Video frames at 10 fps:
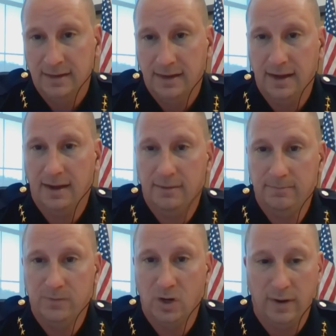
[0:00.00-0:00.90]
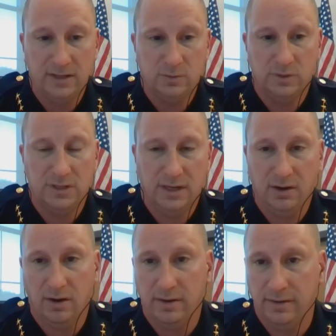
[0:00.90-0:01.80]
Um, you know, as we sit
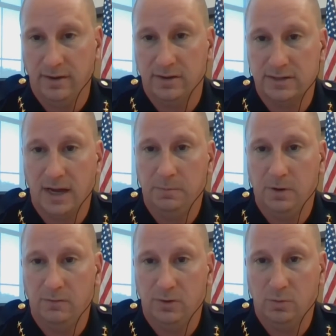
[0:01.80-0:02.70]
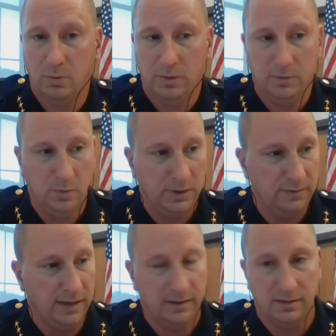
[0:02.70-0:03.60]
here on a, on a Skype interview where we, we,
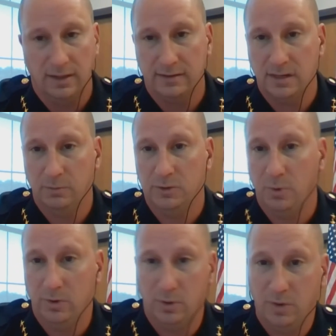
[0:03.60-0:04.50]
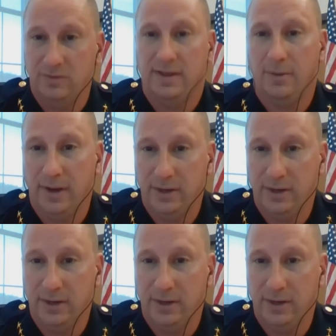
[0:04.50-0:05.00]
I think the last time we spoke, it wasn't that way.